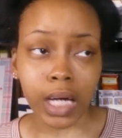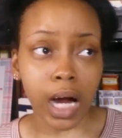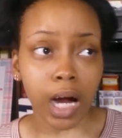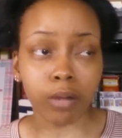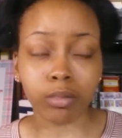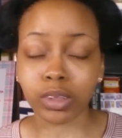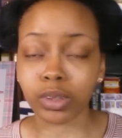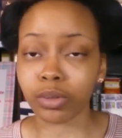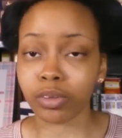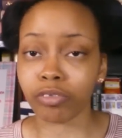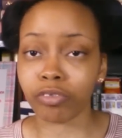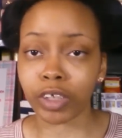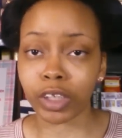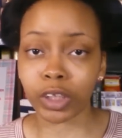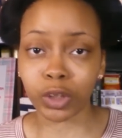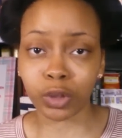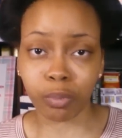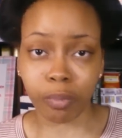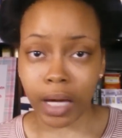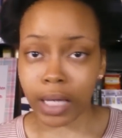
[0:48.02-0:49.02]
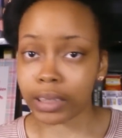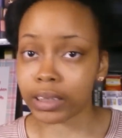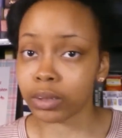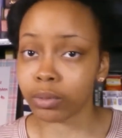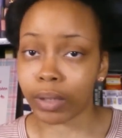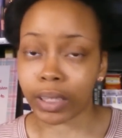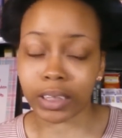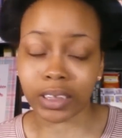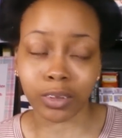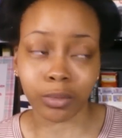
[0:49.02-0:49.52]
I was doing facial masks
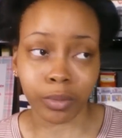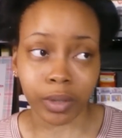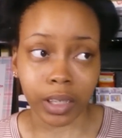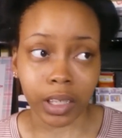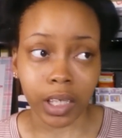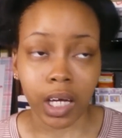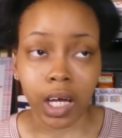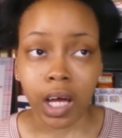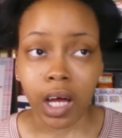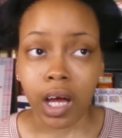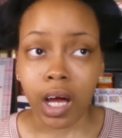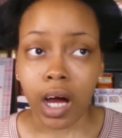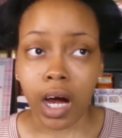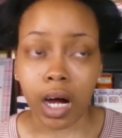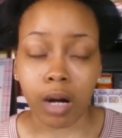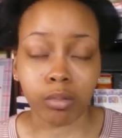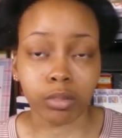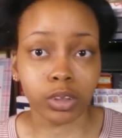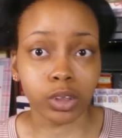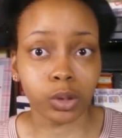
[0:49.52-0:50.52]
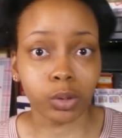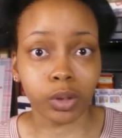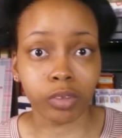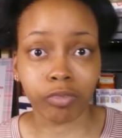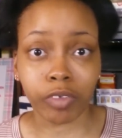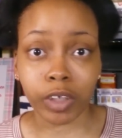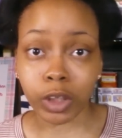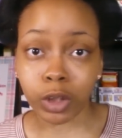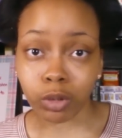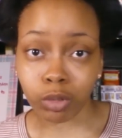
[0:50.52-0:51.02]
twice a week. I was doing
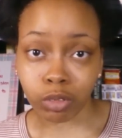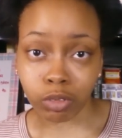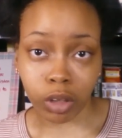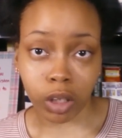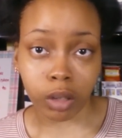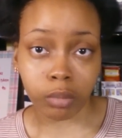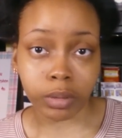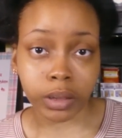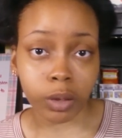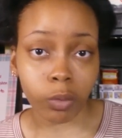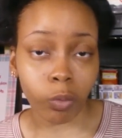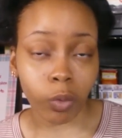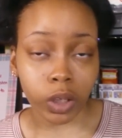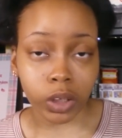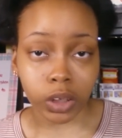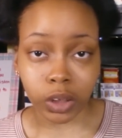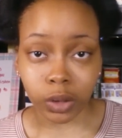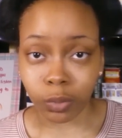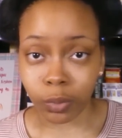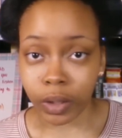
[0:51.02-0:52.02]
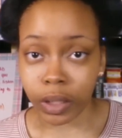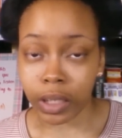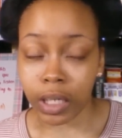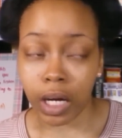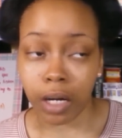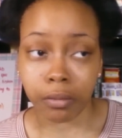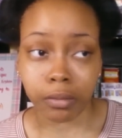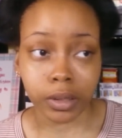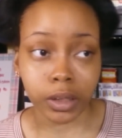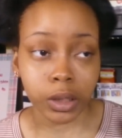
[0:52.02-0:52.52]
facial scrubs once a week.
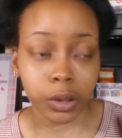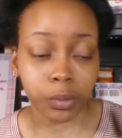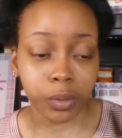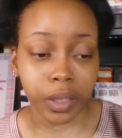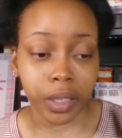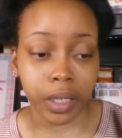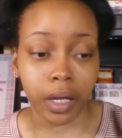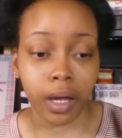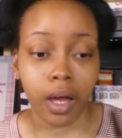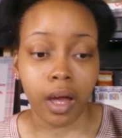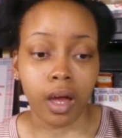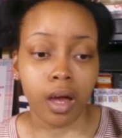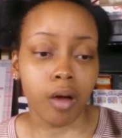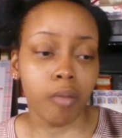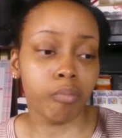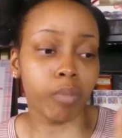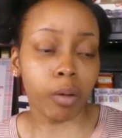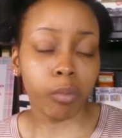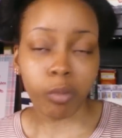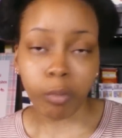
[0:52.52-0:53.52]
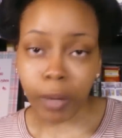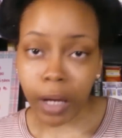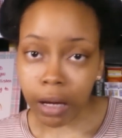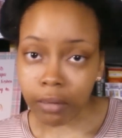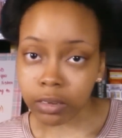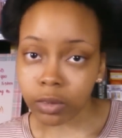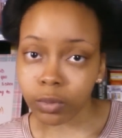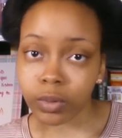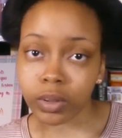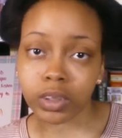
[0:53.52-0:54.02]
I was doing bubble
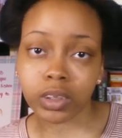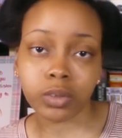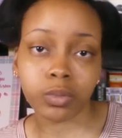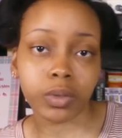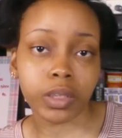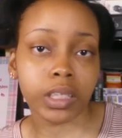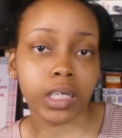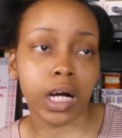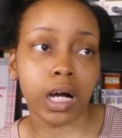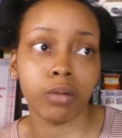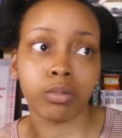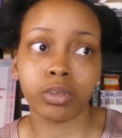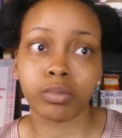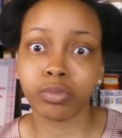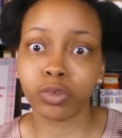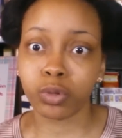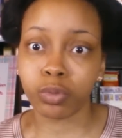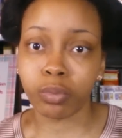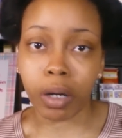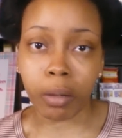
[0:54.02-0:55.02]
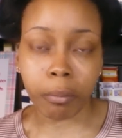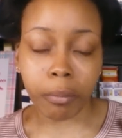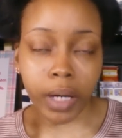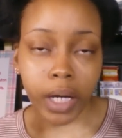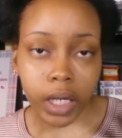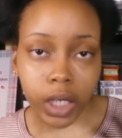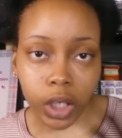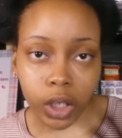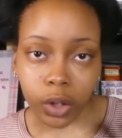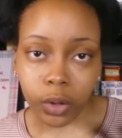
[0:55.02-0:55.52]
baths once a week. I would do my
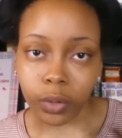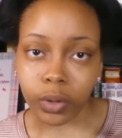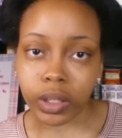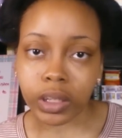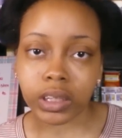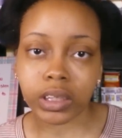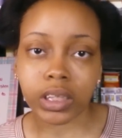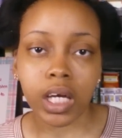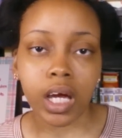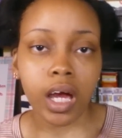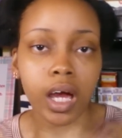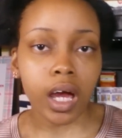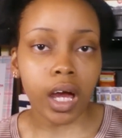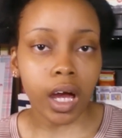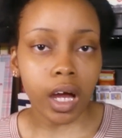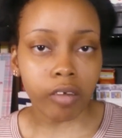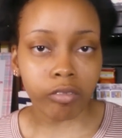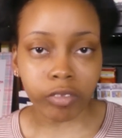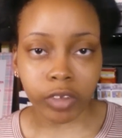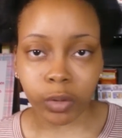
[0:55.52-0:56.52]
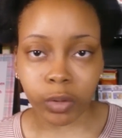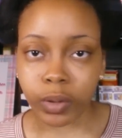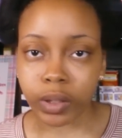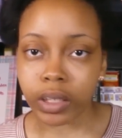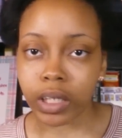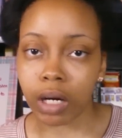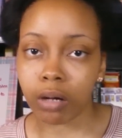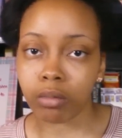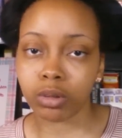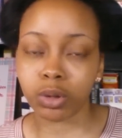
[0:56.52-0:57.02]
manicures every
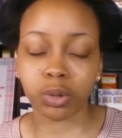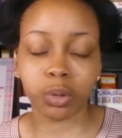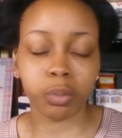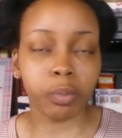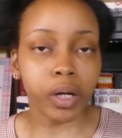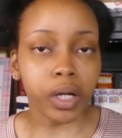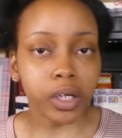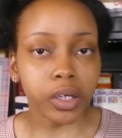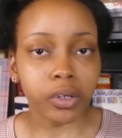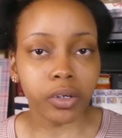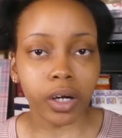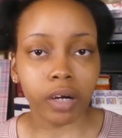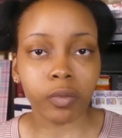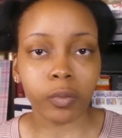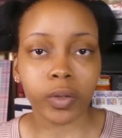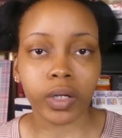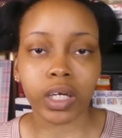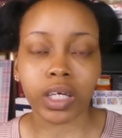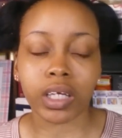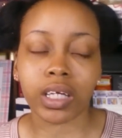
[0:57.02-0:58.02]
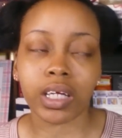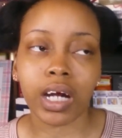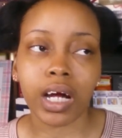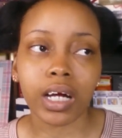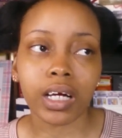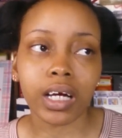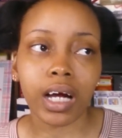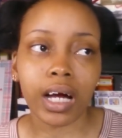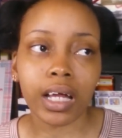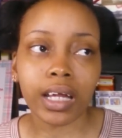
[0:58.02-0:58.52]
week. I would do a pedicure every week. And then
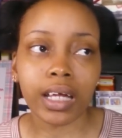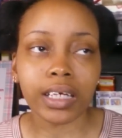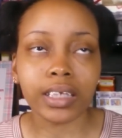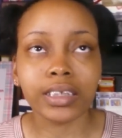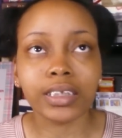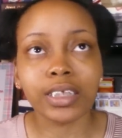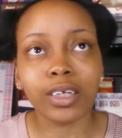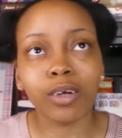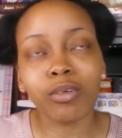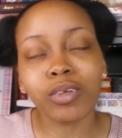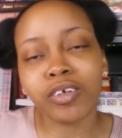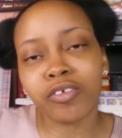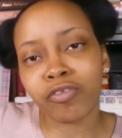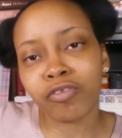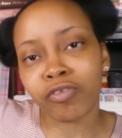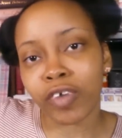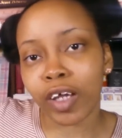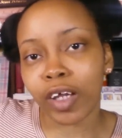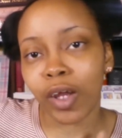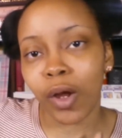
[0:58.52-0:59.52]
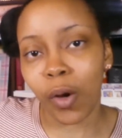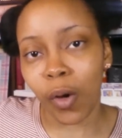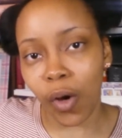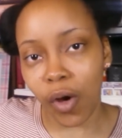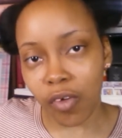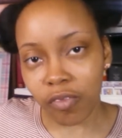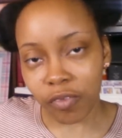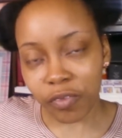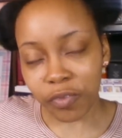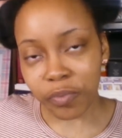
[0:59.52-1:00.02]
I, I like slowly fell
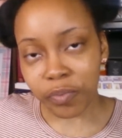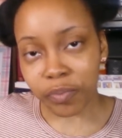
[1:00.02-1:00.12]
off